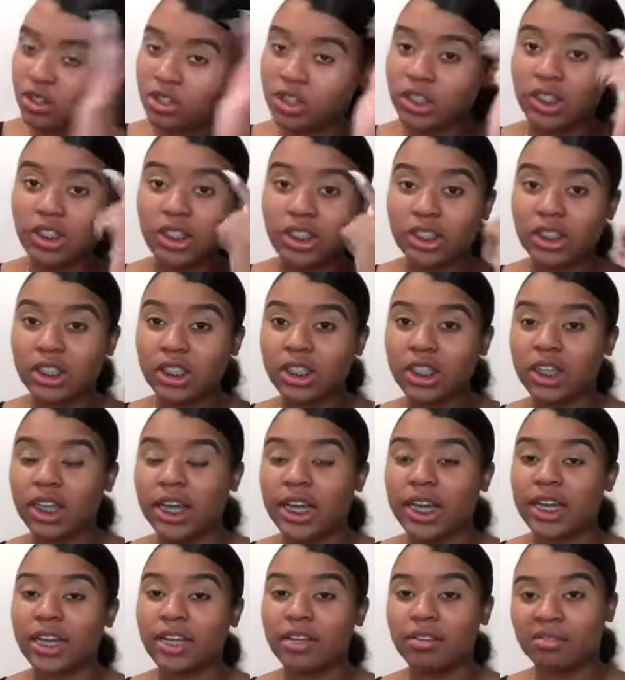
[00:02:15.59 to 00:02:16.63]
just to
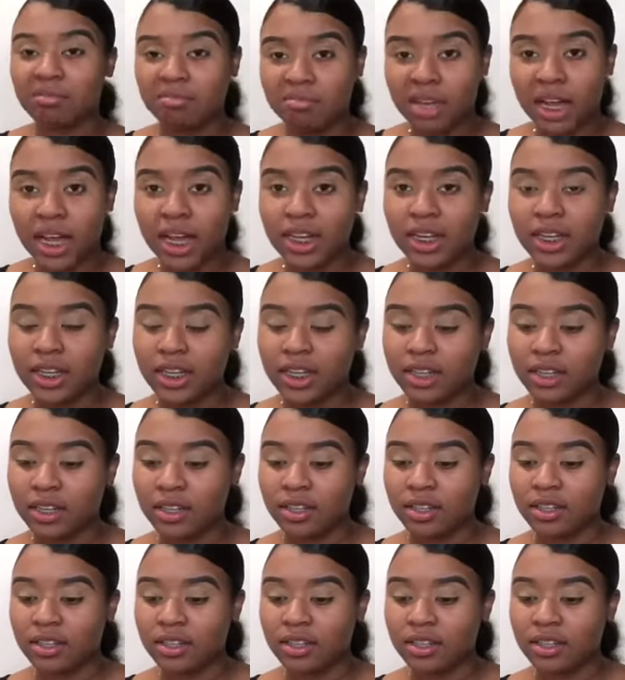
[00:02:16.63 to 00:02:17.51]
like kind of